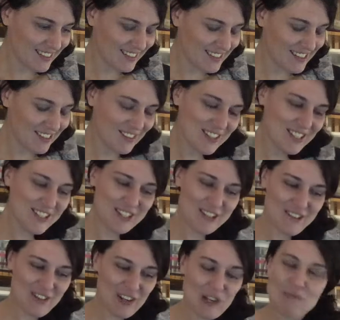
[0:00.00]
know, it's just
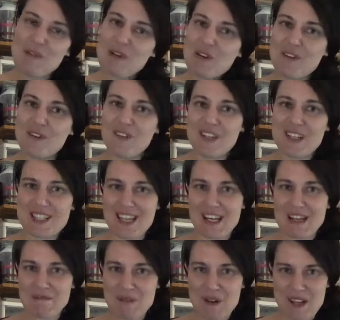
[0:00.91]
a very beautiful
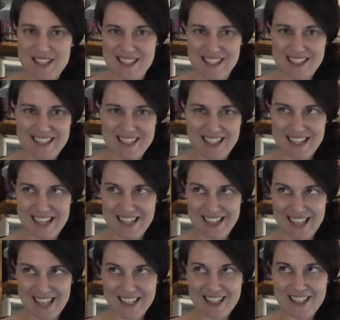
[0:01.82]
exciting process and i
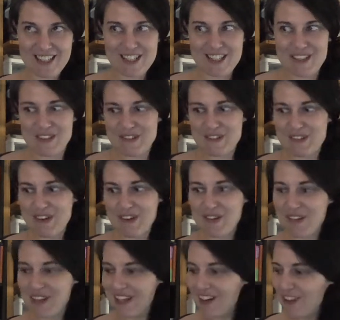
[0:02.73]
like to
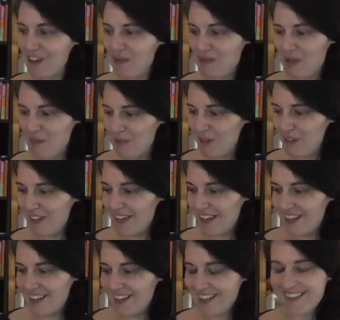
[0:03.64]
know that other people
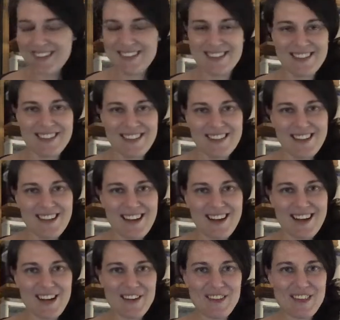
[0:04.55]
are
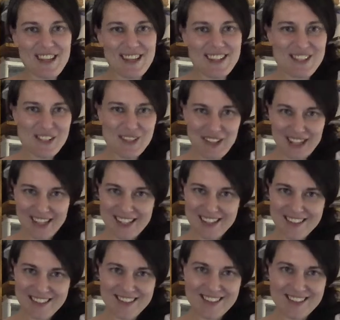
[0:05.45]
are out there enjoying it